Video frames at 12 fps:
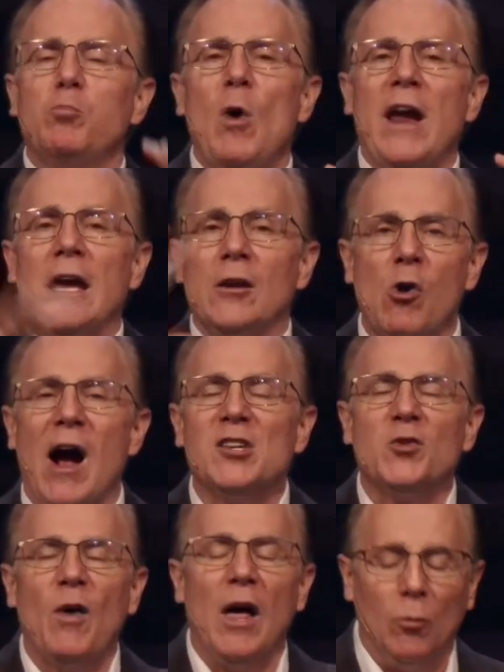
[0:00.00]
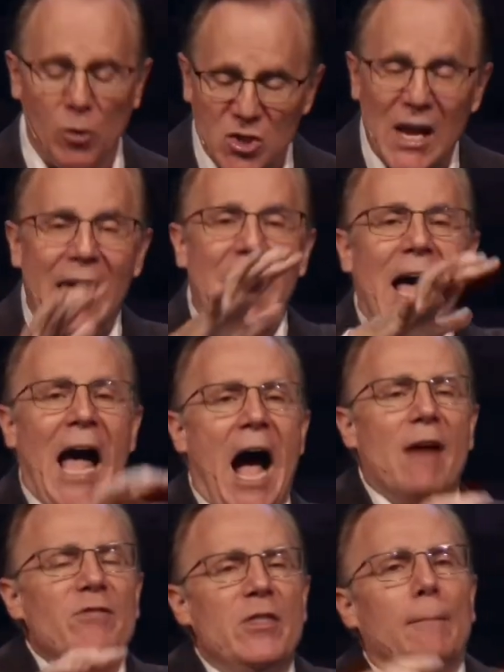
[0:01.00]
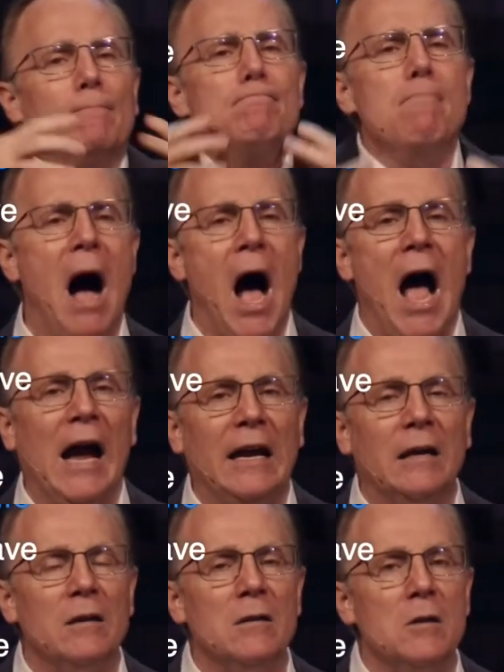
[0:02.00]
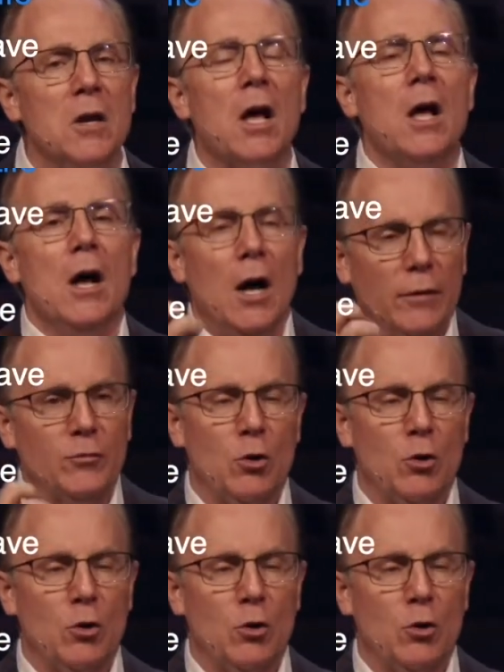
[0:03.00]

But we, Christ followers, have the mind